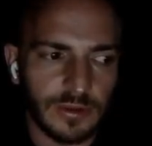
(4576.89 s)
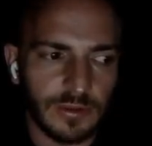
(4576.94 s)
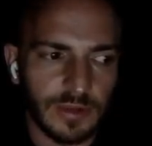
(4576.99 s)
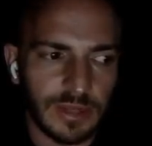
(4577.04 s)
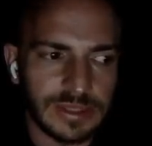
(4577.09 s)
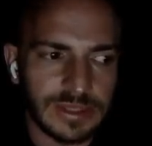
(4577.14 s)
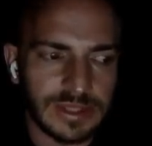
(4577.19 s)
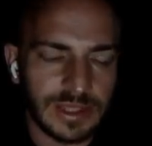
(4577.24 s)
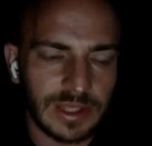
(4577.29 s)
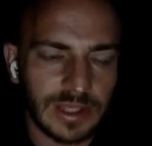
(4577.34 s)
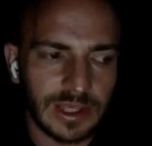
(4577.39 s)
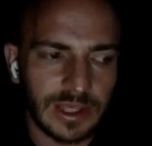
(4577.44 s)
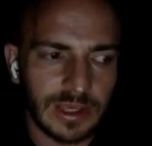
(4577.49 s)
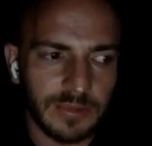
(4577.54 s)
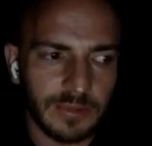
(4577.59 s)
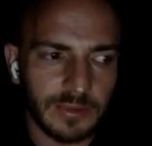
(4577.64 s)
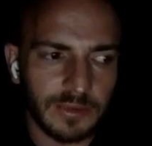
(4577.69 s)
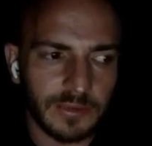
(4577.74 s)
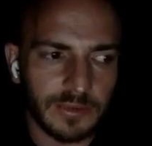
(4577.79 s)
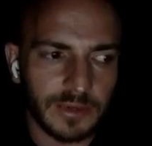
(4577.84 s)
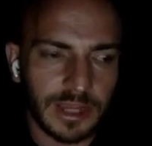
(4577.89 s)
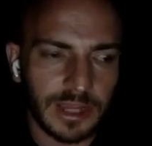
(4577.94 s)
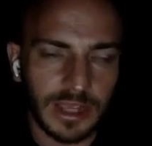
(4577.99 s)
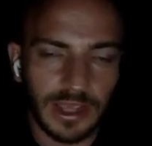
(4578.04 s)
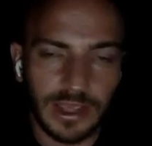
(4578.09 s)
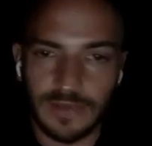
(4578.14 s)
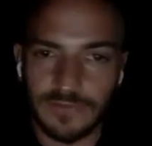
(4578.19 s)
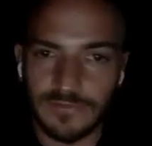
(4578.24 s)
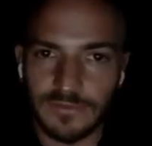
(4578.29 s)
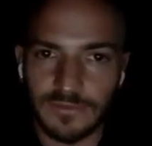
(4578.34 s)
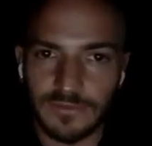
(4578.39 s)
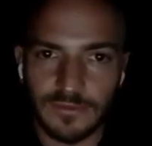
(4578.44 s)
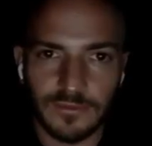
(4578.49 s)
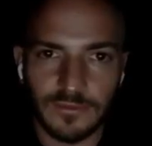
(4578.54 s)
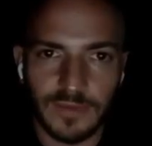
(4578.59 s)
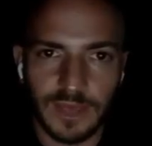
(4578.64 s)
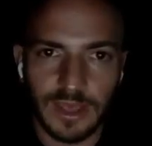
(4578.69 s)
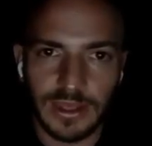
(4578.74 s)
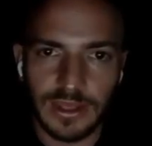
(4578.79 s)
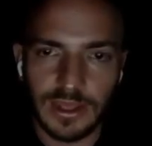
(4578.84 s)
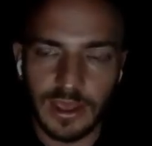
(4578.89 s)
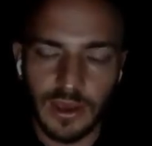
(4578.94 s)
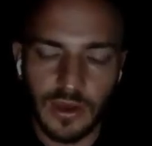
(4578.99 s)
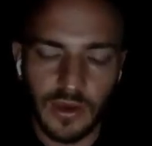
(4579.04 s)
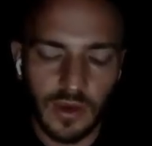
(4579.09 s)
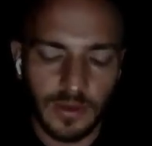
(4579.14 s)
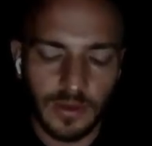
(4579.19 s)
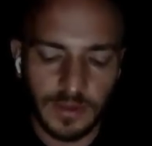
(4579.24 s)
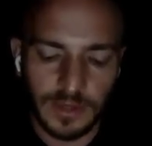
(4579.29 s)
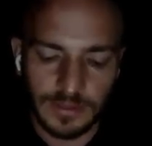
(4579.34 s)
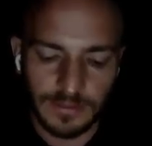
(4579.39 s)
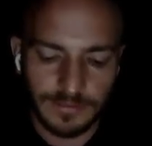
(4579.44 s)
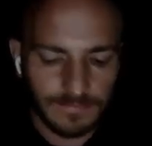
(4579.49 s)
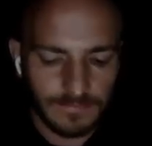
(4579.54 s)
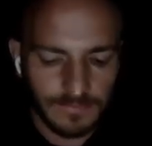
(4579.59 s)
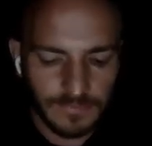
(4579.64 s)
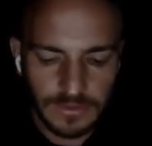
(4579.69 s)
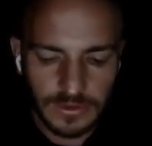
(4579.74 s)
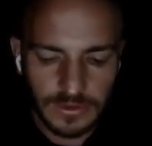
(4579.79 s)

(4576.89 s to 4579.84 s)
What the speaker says: the best I can with what I have. And right now, I mean,